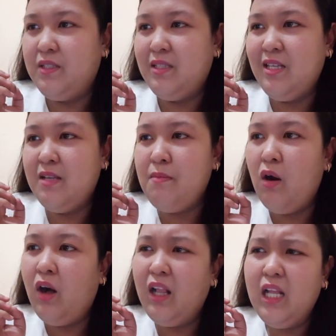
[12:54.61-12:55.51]
Steal them
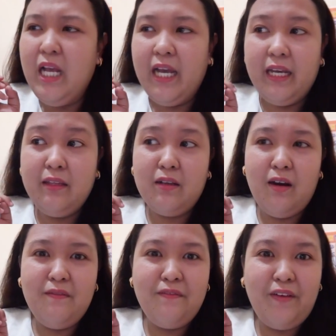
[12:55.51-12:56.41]
all and
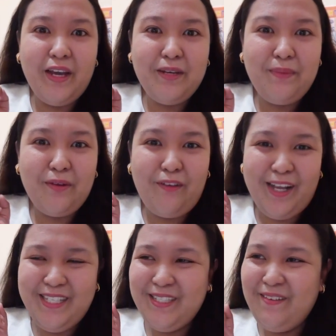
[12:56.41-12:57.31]
come find me,
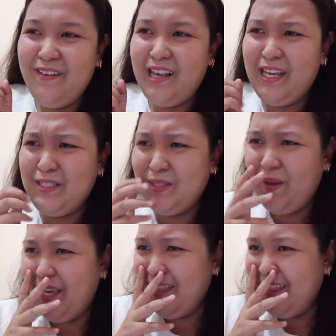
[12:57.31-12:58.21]
Raizo. Okay, so
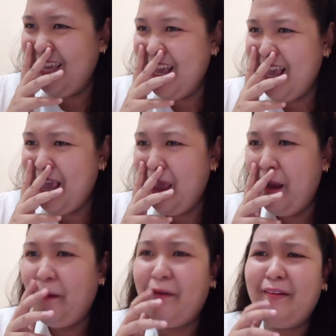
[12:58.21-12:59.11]
I think
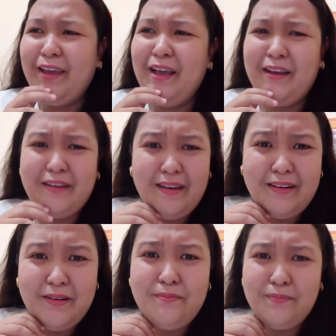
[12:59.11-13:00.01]
here, okay,
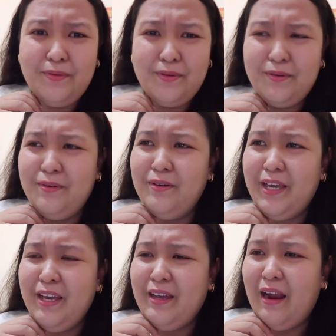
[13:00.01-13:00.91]
Caribou,
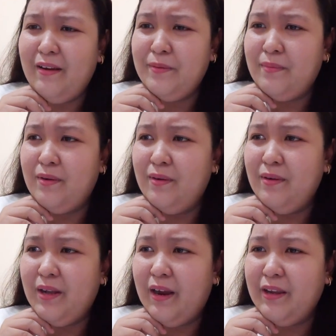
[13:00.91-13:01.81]
okay, Caribou.